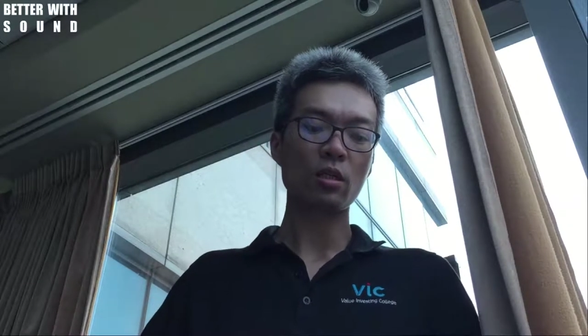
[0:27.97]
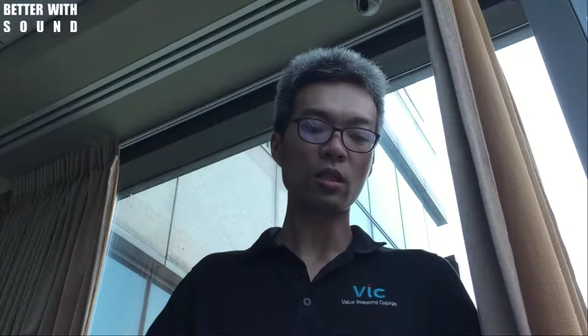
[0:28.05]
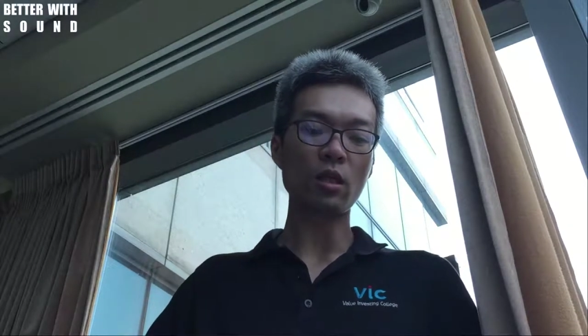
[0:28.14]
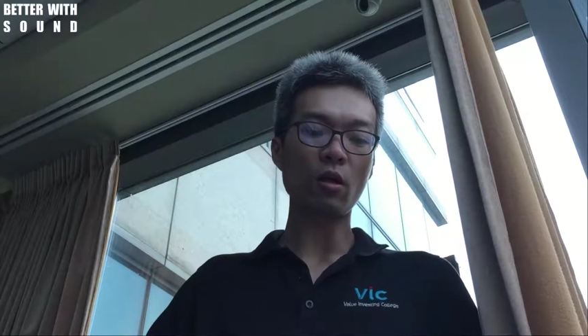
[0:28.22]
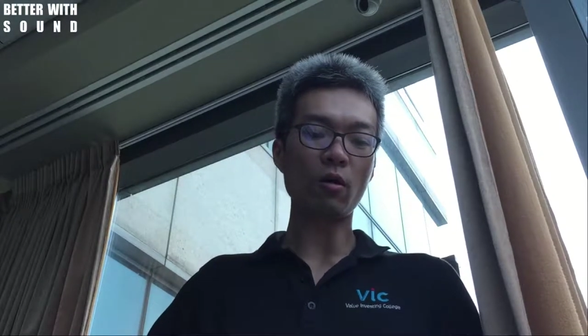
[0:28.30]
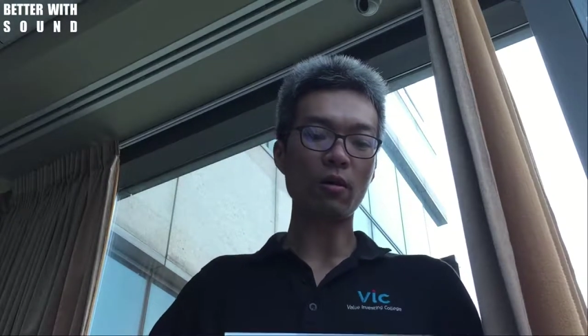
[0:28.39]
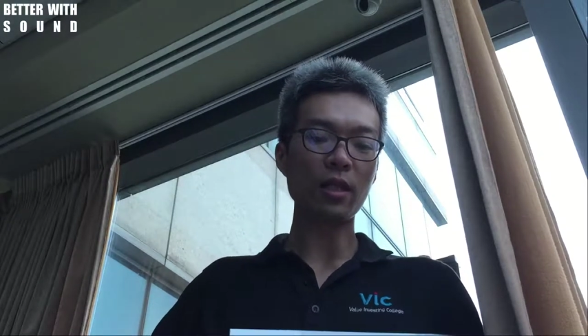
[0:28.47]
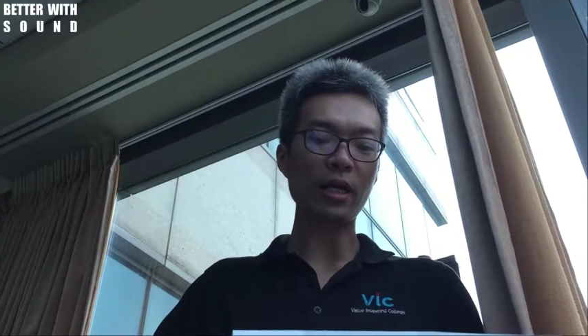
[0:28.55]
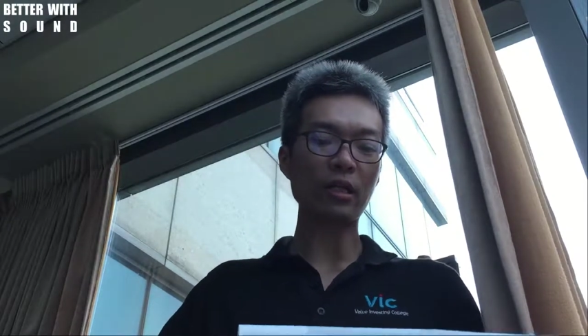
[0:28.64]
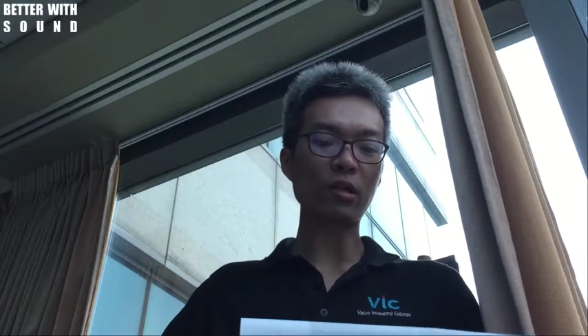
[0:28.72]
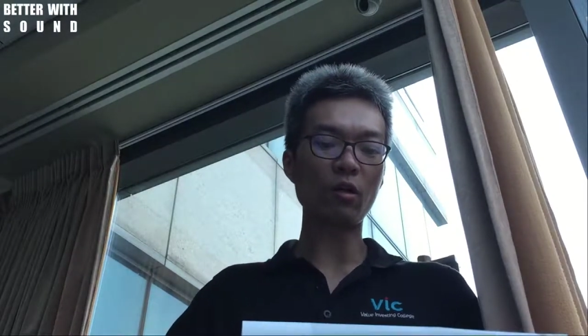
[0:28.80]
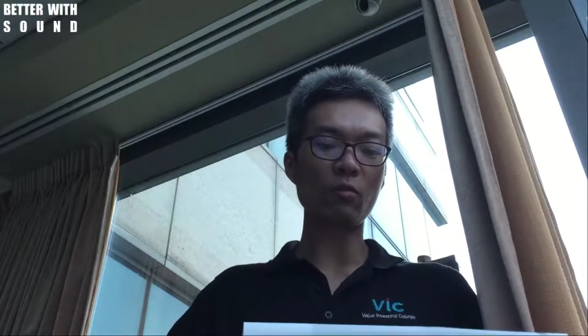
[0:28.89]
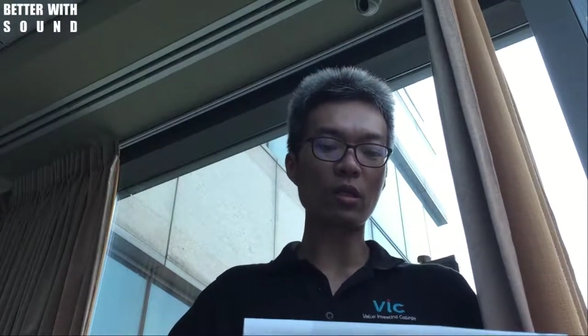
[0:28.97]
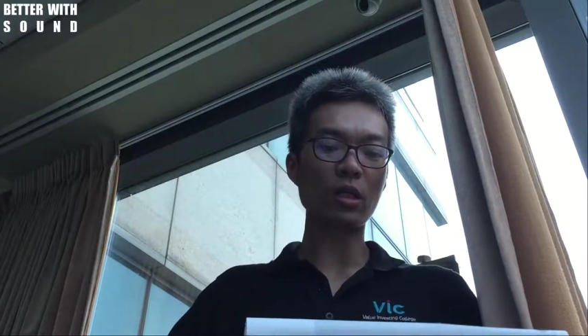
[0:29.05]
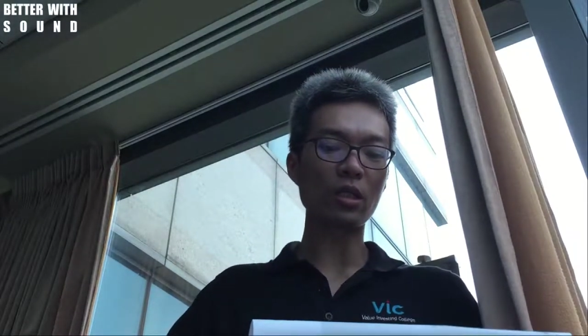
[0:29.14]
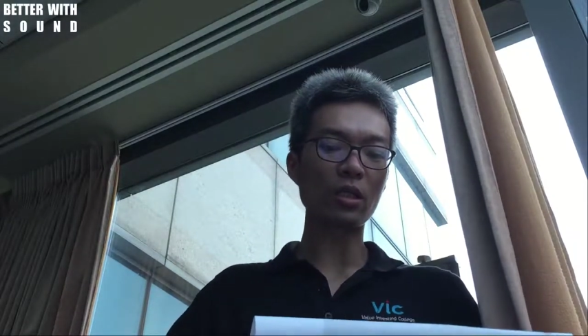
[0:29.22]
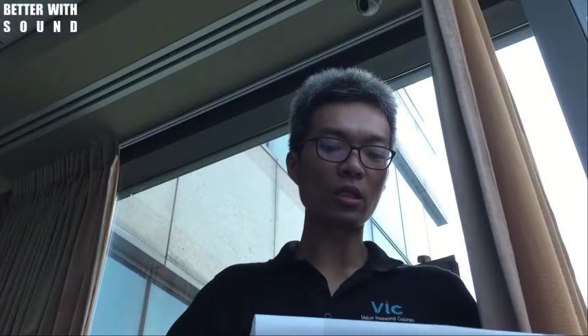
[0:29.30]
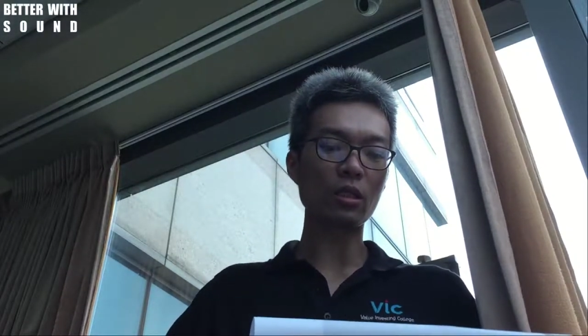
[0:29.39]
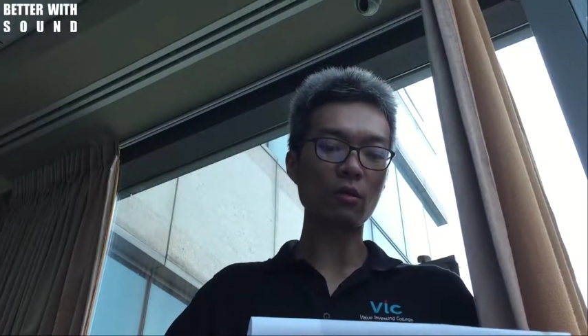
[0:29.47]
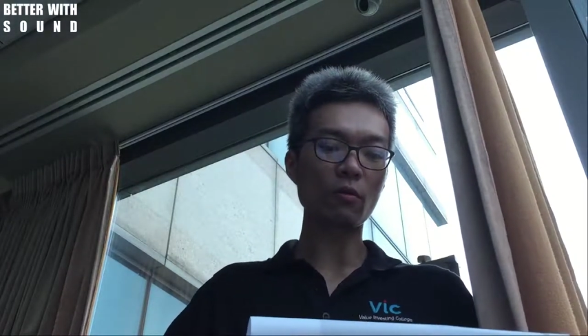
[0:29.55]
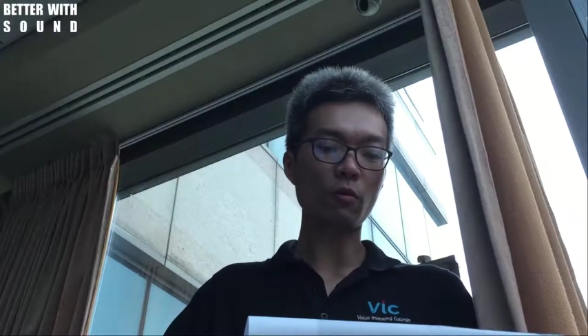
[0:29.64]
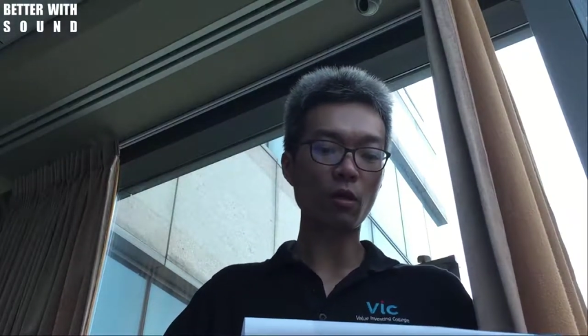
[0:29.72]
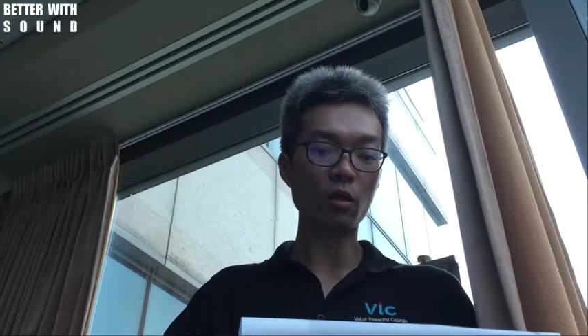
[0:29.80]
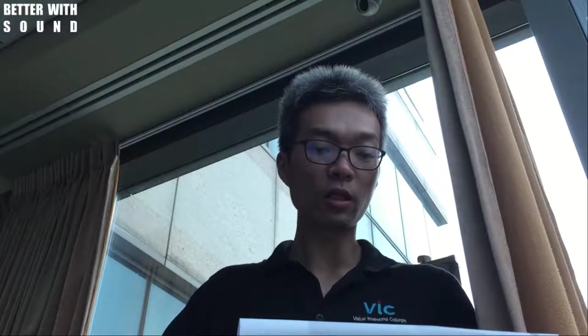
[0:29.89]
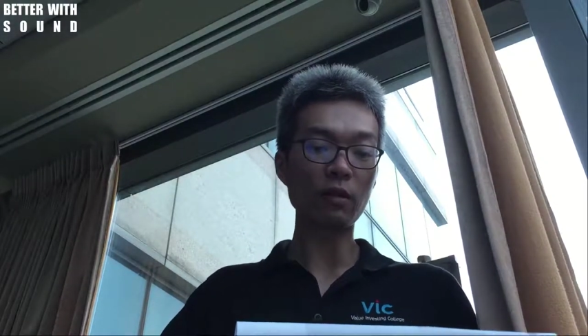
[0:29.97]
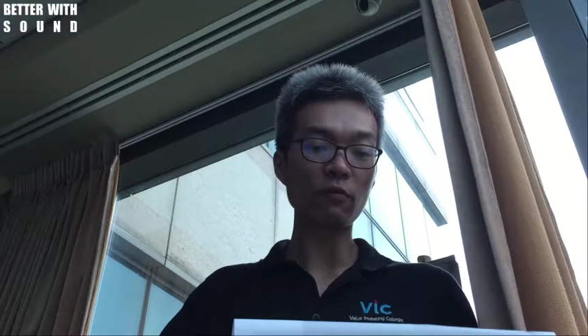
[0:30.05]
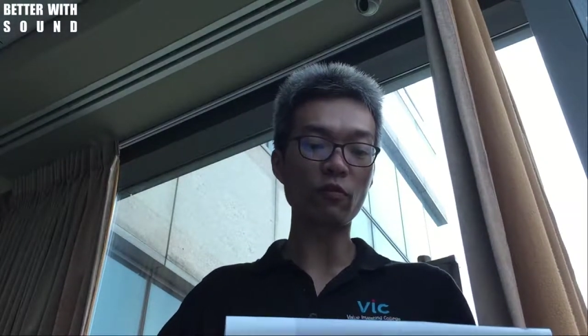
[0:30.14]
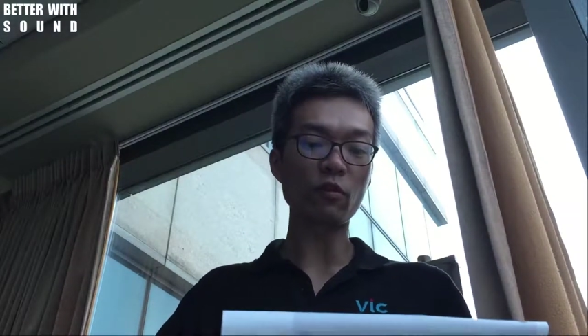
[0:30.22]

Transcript: the online community online